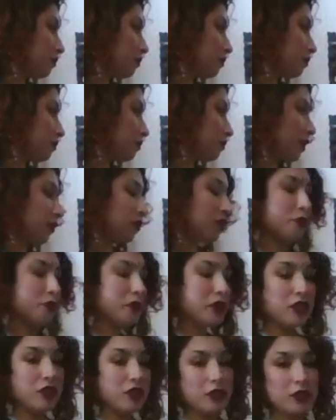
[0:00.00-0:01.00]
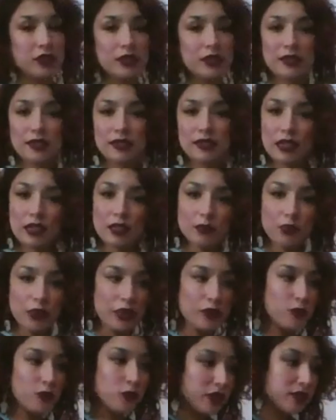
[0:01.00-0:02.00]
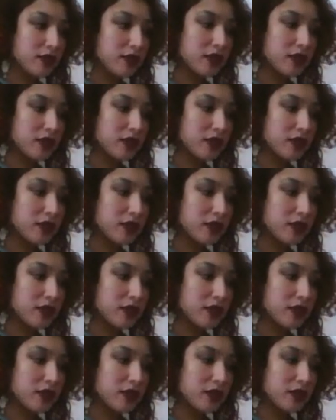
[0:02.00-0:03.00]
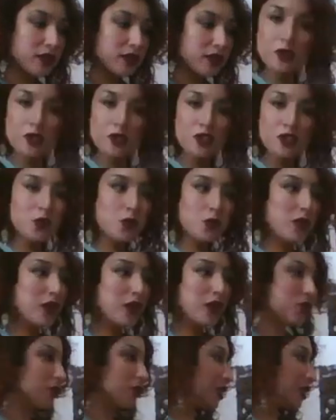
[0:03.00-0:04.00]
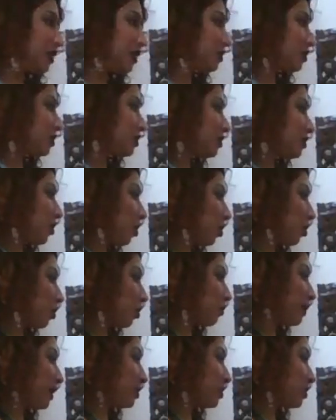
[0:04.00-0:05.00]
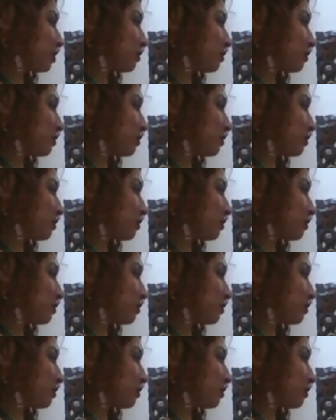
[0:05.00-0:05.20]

to share a meal and celebrate with as well. So while things are meant